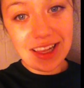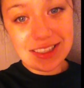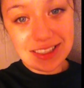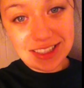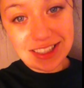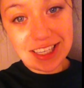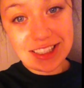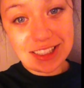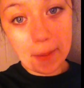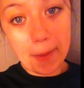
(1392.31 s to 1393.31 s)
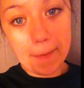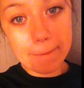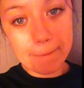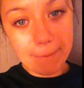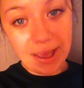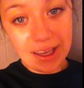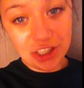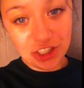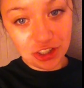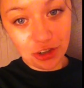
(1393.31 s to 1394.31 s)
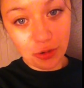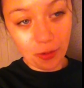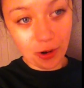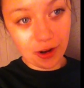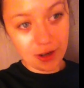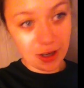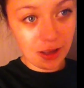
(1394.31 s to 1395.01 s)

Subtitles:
This is some major work.